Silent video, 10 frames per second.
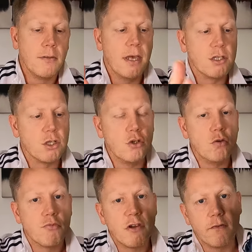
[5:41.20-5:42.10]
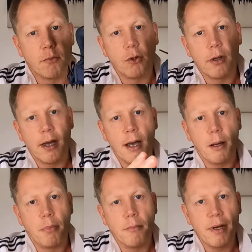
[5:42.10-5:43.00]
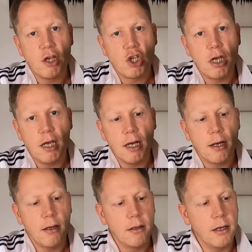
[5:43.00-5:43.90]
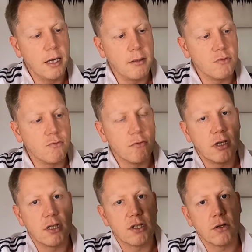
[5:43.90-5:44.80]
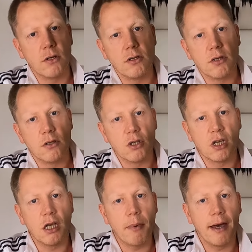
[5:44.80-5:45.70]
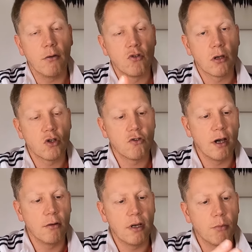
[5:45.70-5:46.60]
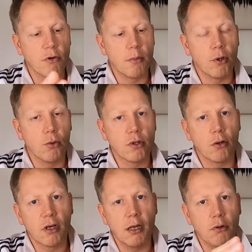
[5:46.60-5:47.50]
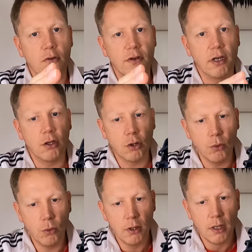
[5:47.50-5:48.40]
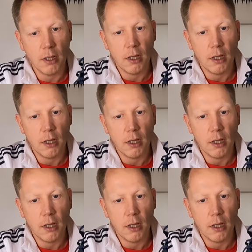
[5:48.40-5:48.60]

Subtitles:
There's a new breathable upper mesh here, redesigned to keep out trail debris but also keep your feet cool.